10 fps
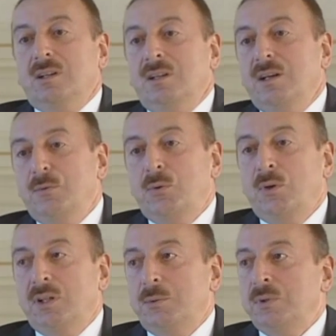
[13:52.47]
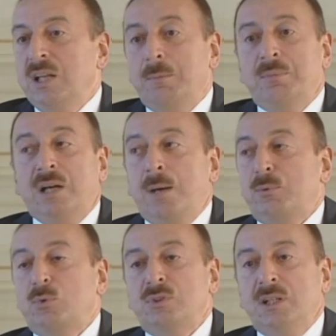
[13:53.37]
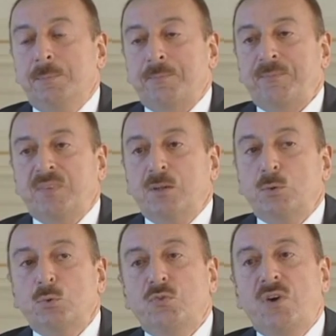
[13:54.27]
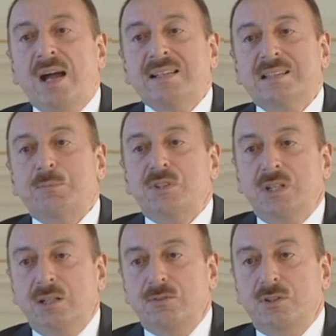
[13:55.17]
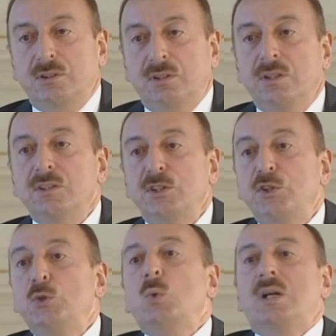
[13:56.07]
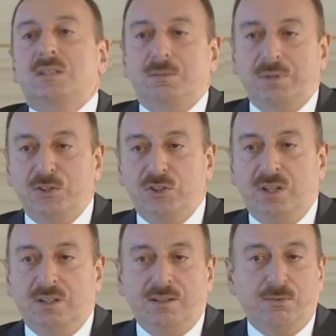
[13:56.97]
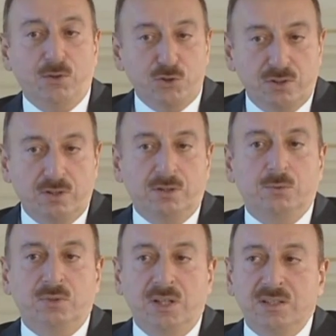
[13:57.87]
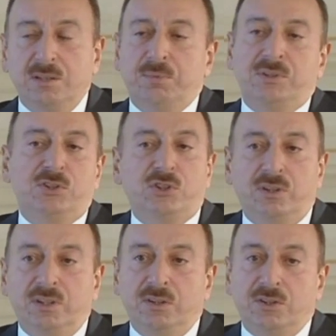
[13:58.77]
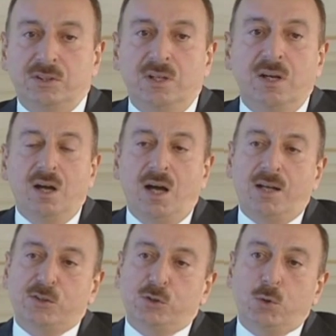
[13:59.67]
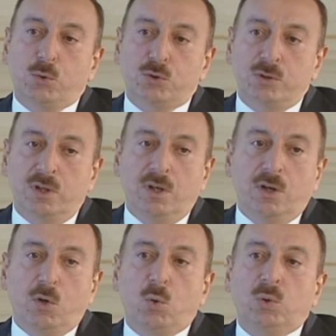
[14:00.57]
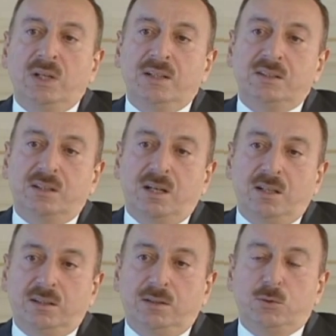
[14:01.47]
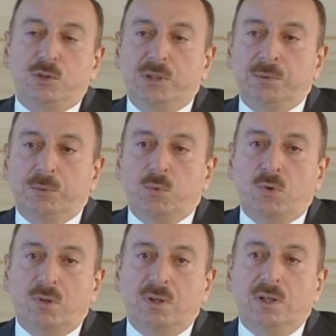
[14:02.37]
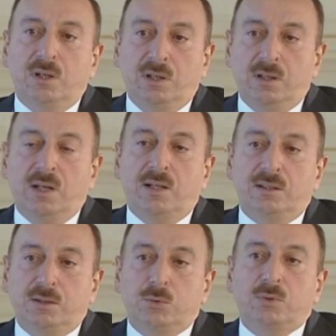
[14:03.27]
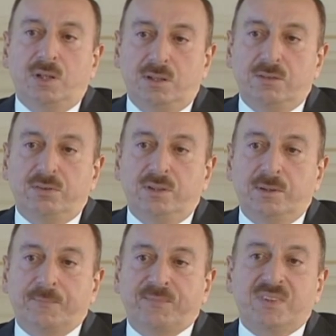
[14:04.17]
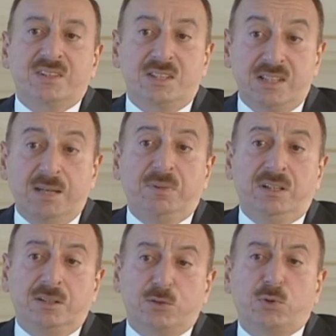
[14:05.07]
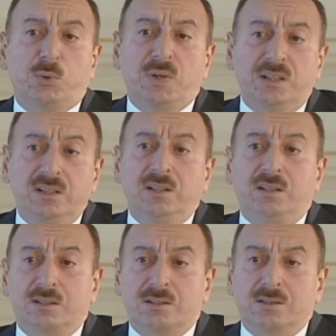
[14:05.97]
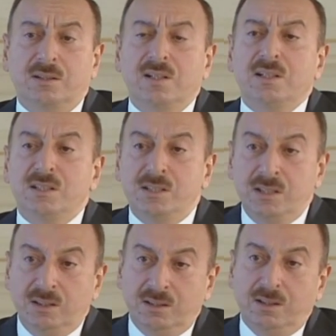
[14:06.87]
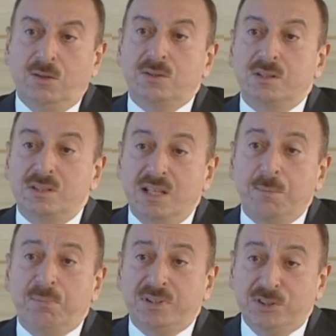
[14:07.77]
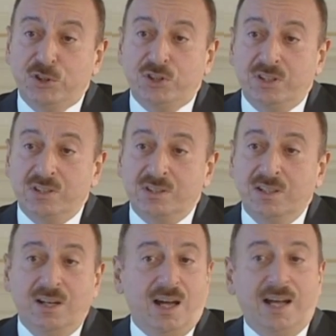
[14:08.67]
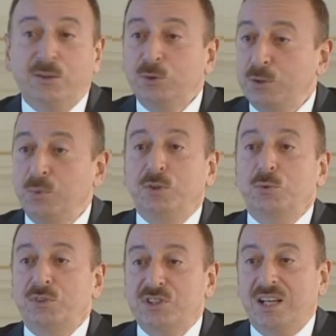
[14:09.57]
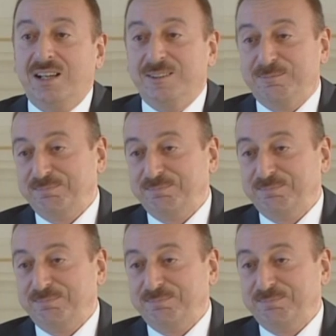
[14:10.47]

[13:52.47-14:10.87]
Therefore, it will be up to them to find themselves in the new Azerbaijan. Unfortunately, today's opposition leaders are those who led the country to civil war in 92-93. The same leaders for 20 years sit on the same positions and do not want to resign.